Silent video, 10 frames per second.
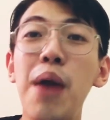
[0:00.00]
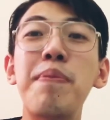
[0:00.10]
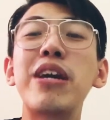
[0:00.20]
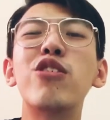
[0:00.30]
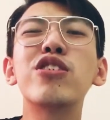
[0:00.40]

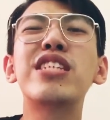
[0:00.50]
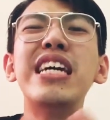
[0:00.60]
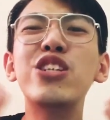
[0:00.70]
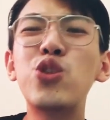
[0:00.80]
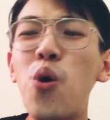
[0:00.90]
because
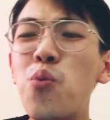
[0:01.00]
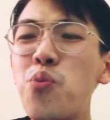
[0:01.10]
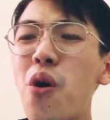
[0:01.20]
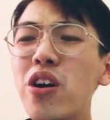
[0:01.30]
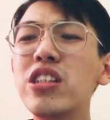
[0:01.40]
they don't
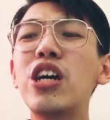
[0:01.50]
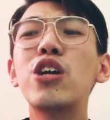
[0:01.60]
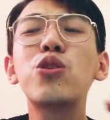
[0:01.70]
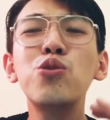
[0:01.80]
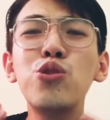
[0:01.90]
want
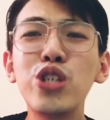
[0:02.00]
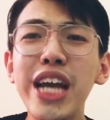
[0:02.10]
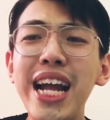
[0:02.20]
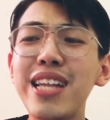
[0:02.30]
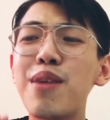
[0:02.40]
to share